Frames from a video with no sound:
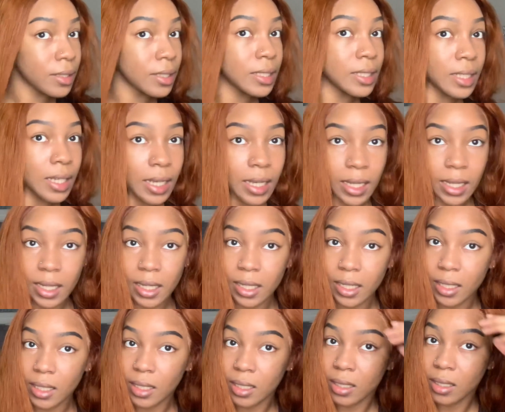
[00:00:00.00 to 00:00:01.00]

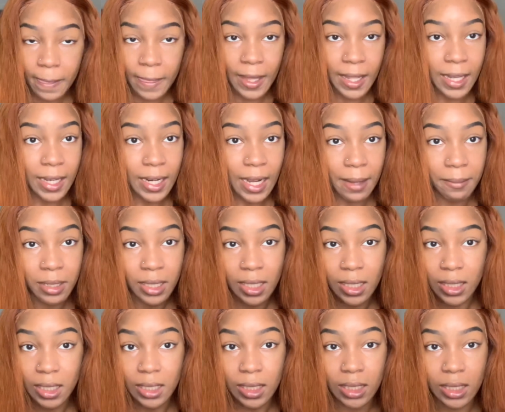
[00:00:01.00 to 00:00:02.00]
side, and I'm gonna need
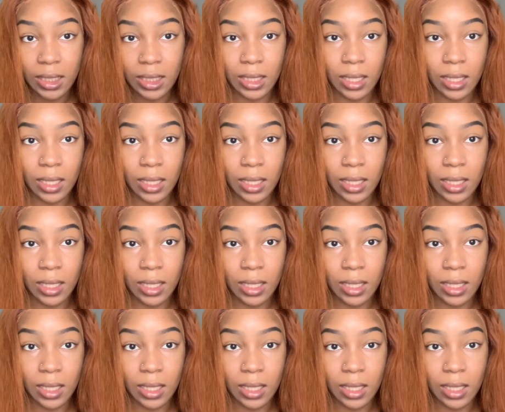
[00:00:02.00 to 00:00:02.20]
this